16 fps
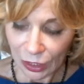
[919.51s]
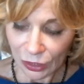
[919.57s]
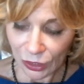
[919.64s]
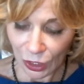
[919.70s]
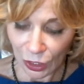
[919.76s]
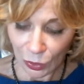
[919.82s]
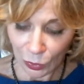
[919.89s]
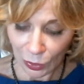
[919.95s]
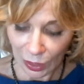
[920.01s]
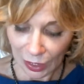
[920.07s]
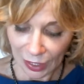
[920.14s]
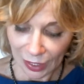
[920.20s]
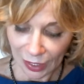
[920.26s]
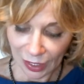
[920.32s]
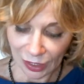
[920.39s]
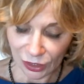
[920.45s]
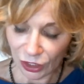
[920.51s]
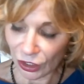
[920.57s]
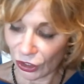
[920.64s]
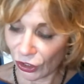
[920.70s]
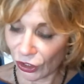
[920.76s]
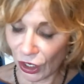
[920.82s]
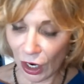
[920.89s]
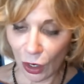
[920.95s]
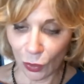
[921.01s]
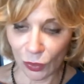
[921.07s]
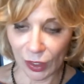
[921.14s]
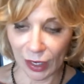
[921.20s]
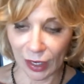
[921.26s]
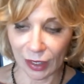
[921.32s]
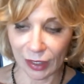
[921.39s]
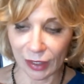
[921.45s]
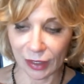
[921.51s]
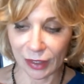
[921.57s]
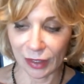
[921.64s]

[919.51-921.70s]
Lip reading: So it just showed that